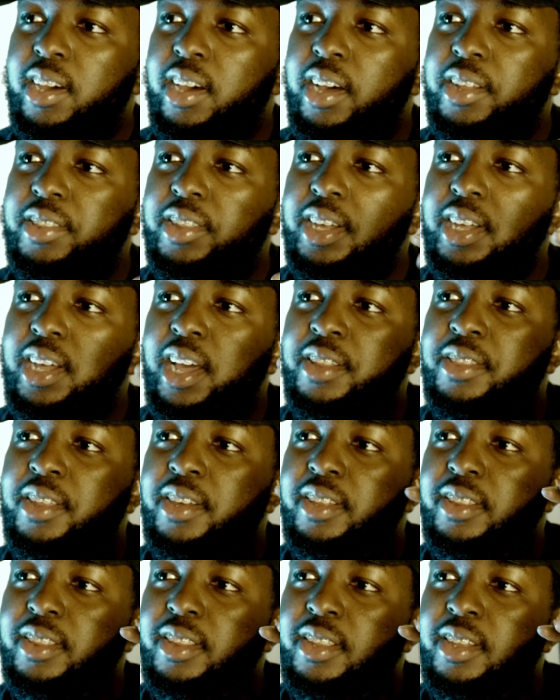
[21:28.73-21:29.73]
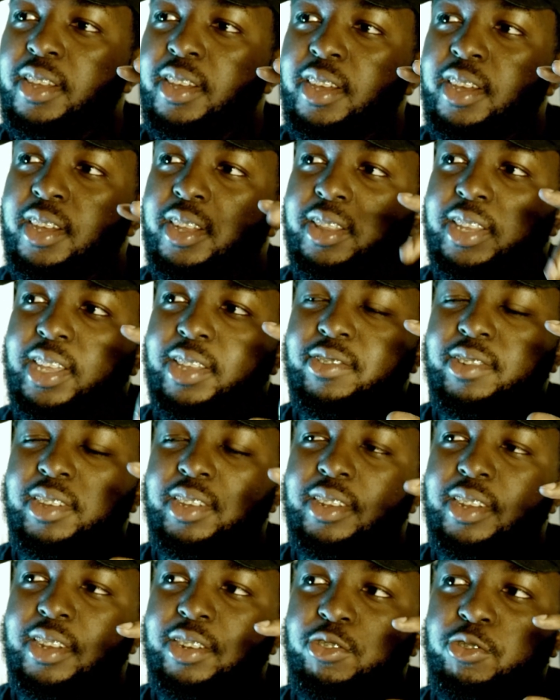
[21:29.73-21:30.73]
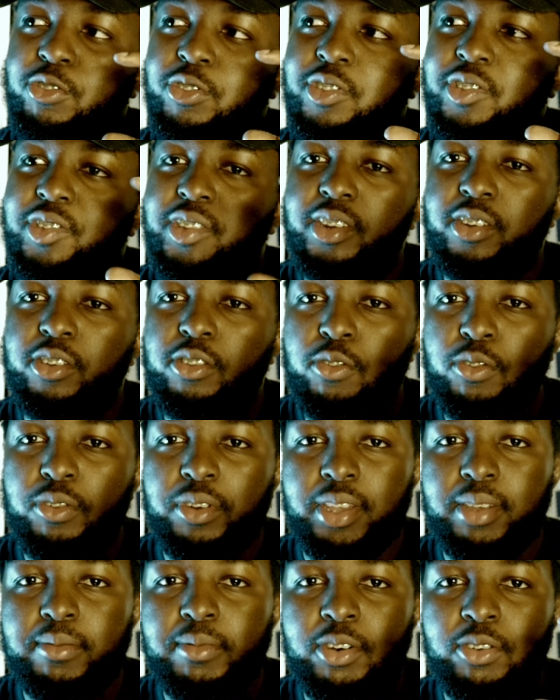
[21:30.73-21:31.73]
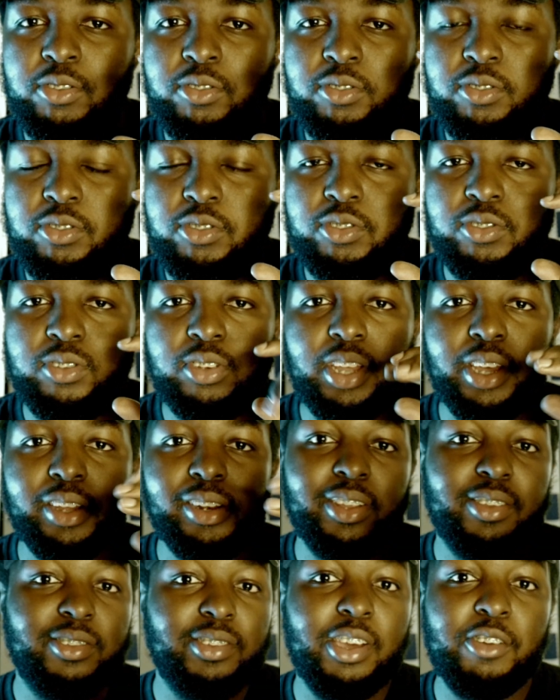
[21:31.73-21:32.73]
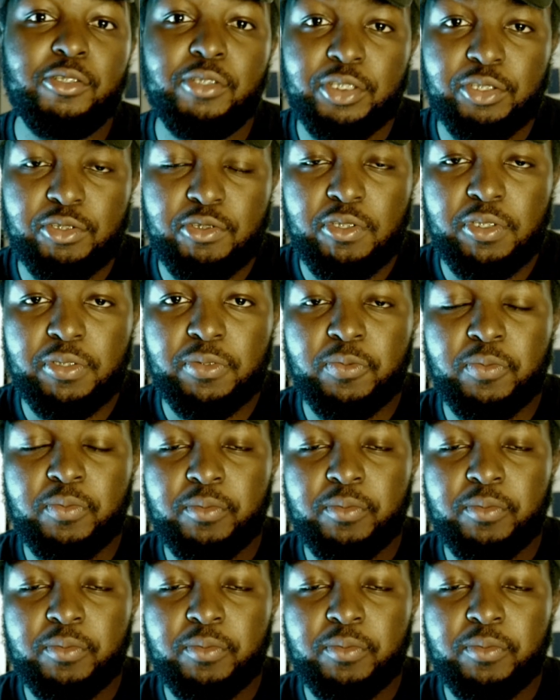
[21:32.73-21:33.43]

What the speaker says: I think they told you to send a cold email to, like, let's say a restaurant,